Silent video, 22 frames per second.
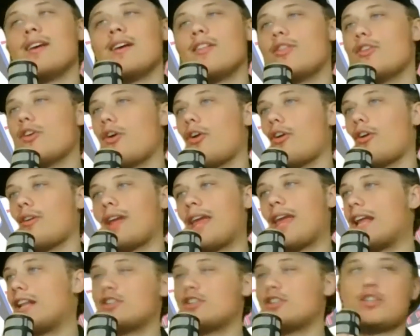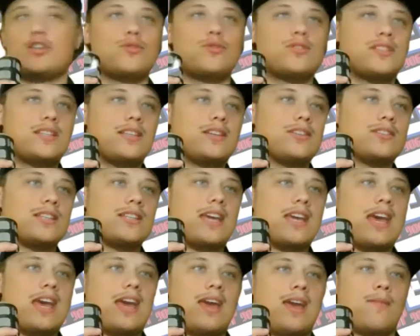they're getting 2 steals a
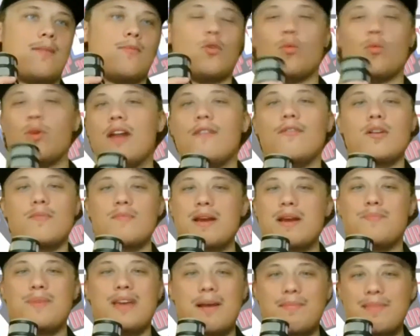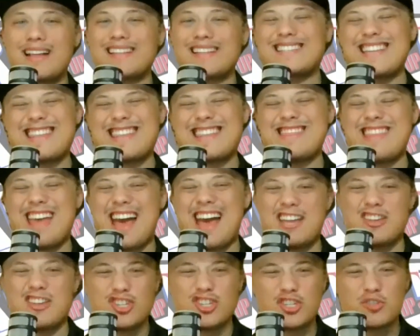game or whatever it might be. I'm not saying
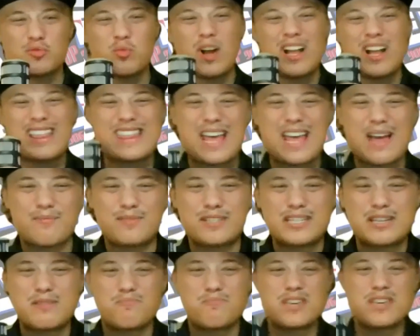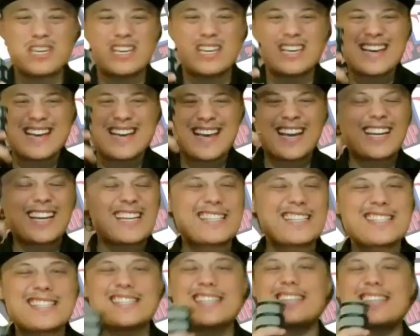that. You just want them to be
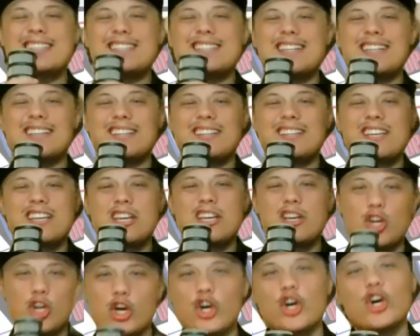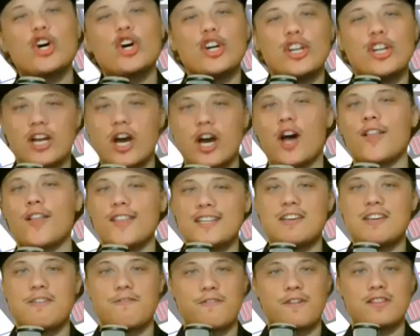consistently good on the
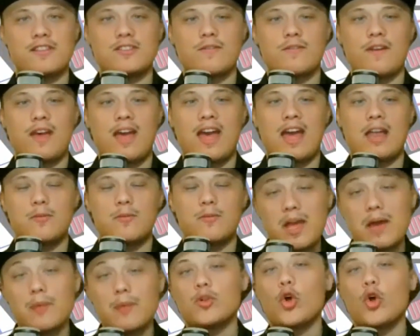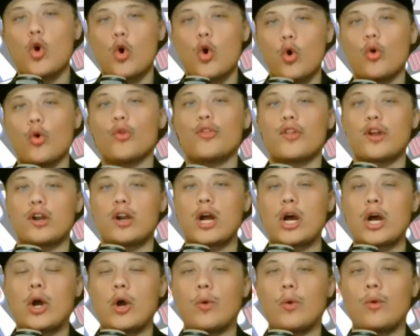defensive end, be able to hold their
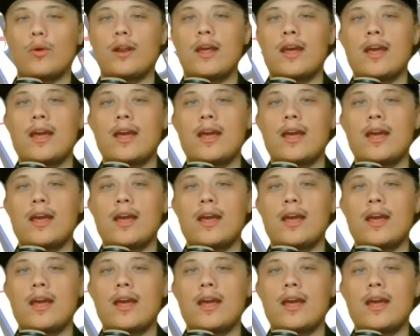own.